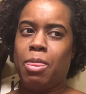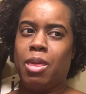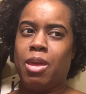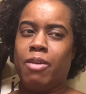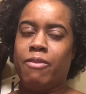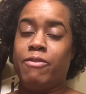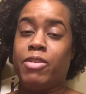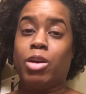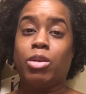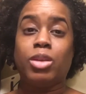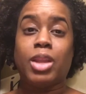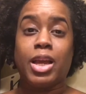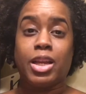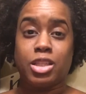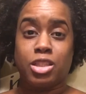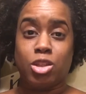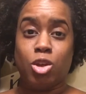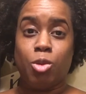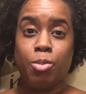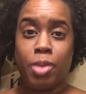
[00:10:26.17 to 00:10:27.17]
felt like a
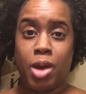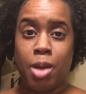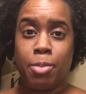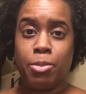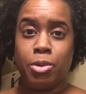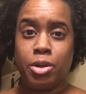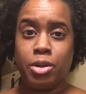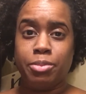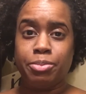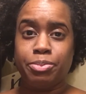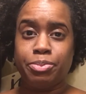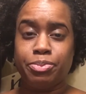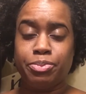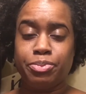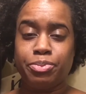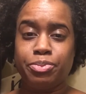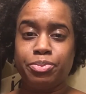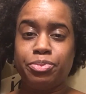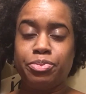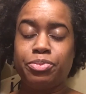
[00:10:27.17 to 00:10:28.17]
soap opera.
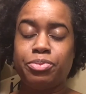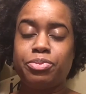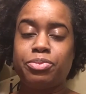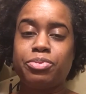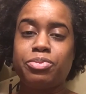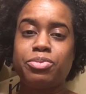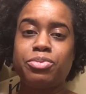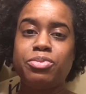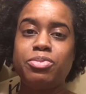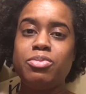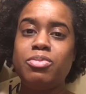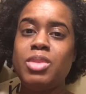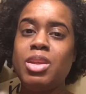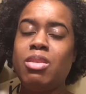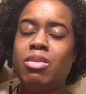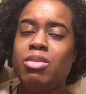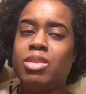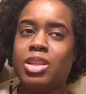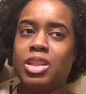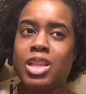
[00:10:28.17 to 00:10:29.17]

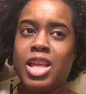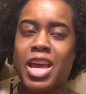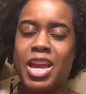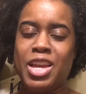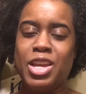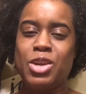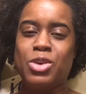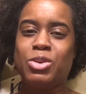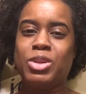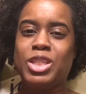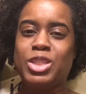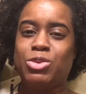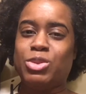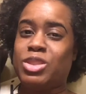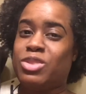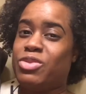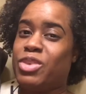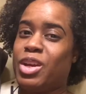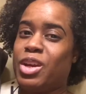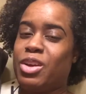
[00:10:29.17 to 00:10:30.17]
The language was
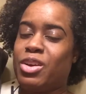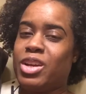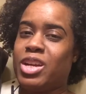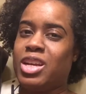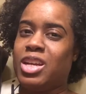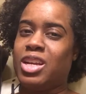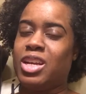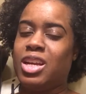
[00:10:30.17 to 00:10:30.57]
very,